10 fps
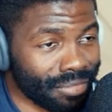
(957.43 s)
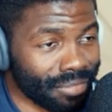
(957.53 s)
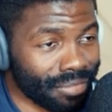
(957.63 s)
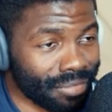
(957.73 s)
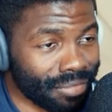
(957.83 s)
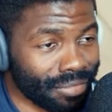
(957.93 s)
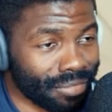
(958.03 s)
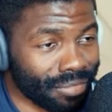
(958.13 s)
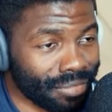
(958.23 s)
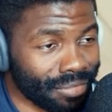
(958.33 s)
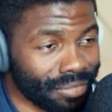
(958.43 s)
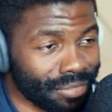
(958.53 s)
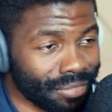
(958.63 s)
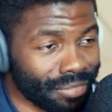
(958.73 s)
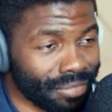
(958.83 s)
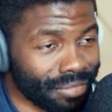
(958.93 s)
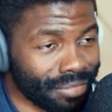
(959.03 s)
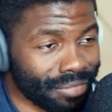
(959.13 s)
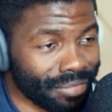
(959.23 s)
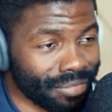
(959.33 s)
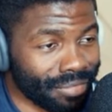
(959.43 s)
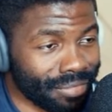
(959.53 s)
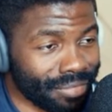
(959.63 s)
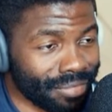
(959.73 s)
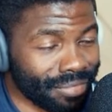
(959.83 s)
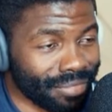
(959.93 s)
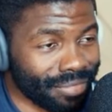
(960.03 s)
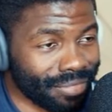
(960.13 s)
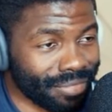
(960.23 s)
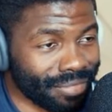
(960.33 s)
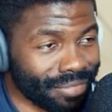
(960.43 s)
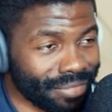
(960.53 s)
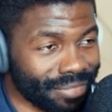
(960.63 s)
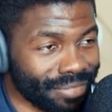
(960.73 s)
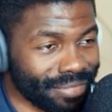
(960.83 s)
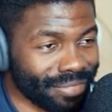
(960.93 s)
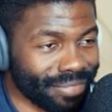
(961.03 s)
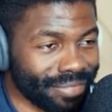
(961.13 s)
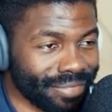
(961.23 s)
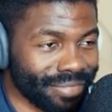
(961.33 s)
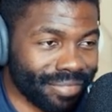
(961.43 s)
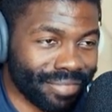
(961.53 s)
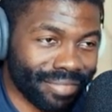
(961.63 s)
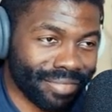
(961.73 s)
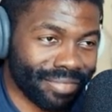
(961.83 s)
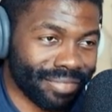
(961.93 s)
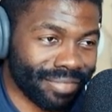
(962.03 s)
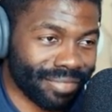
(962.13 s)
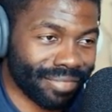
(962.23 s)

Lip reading: The person shown says nothing.